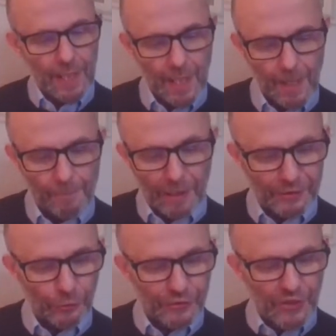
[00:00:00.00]

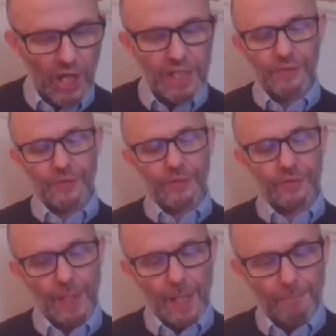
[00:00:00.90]
political
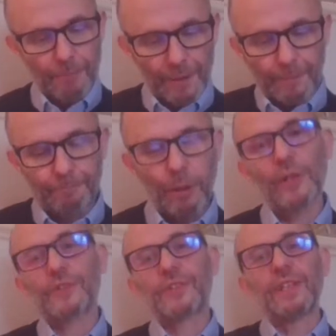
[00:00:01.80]
science, public
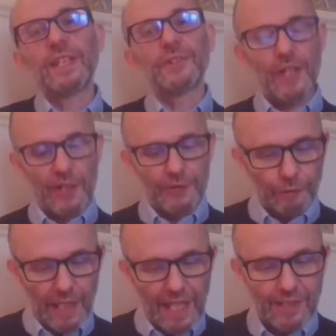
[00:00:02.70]
policy, international
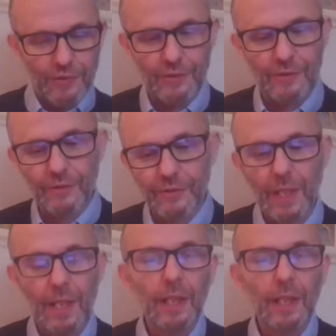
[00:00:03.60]
relations,